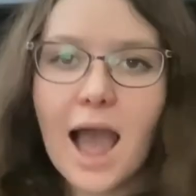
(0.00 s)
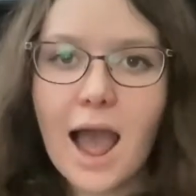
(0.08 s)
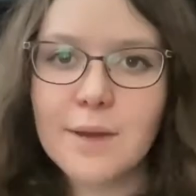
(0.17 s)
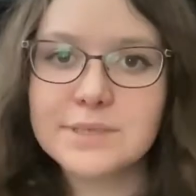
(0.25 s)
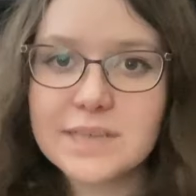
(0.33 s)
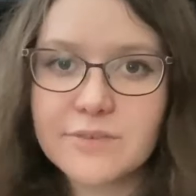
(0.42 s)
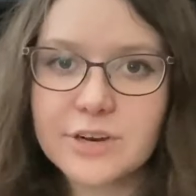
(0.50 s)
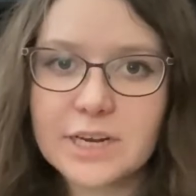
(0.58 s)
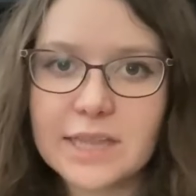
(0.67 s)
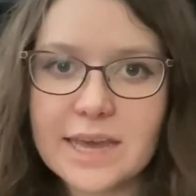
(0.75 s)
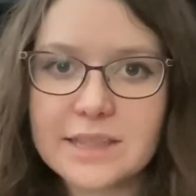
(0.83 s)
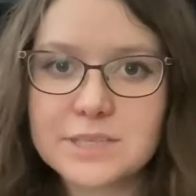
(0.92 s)
I was never going
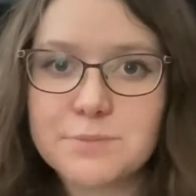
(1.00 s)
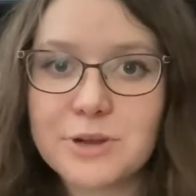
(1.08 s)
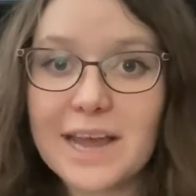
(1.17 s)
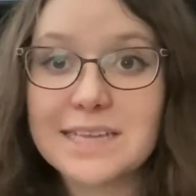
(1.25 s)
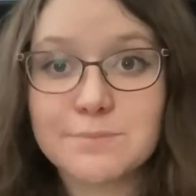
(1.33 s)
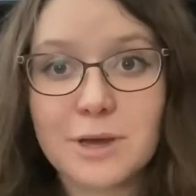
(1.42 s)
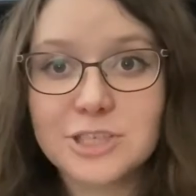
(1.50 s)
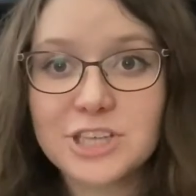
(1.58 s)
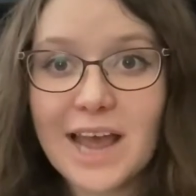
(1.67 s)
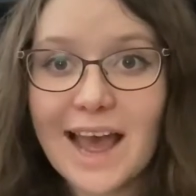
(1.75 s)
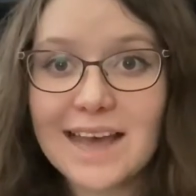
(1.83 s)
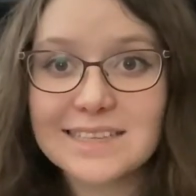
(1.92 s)
to like this book as much
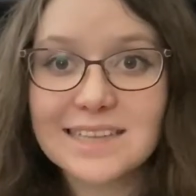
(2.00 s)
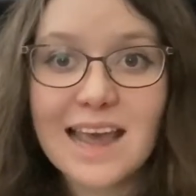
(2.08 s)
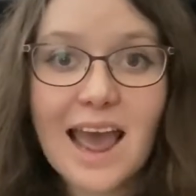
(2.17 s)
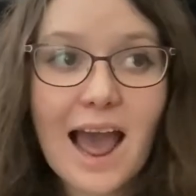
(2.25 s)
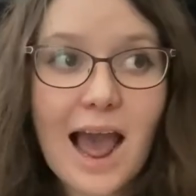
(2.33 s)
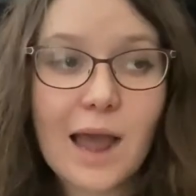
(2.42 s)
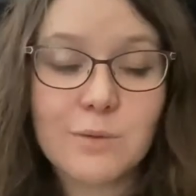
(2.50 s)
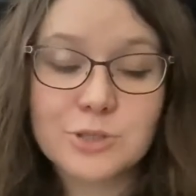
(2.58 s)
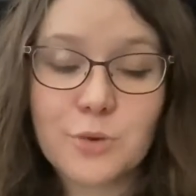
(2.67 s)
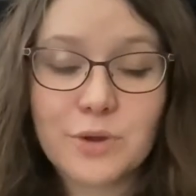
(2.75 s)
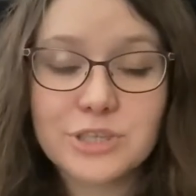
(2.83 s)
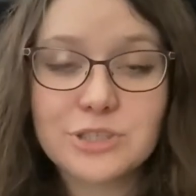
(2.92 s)
as I was
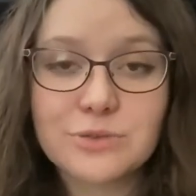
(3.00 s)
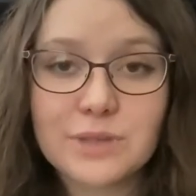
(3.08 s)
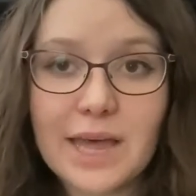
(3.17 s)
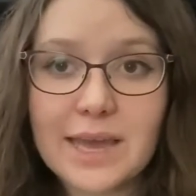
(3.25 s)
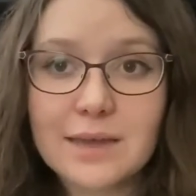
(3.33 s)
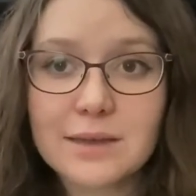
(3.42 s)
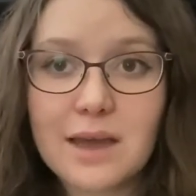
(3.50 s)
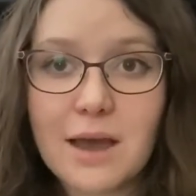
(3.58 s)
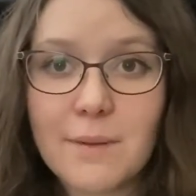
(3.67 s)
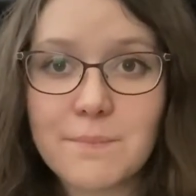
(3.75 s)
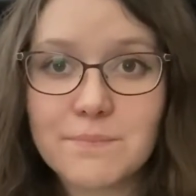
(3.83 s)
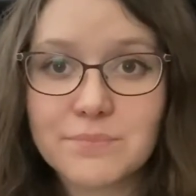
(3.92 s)
going to like
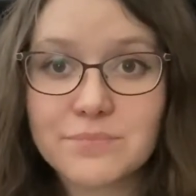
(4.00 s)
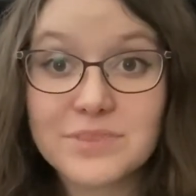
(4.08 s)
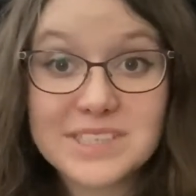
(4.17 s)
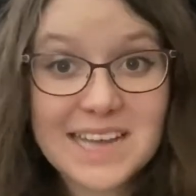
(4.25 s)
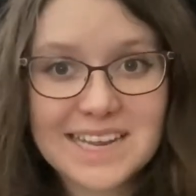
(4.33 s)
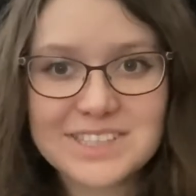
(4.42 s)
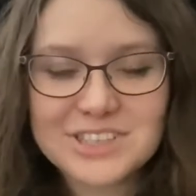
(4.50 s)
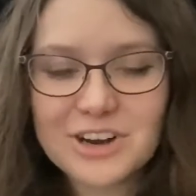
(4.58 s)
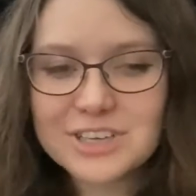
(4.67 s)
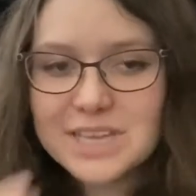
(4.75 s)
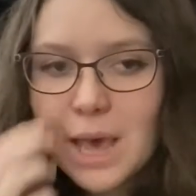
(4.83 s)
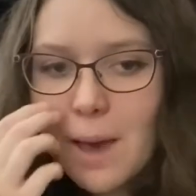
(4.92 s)
the Titan's
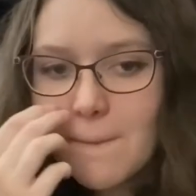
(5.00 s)
Curse.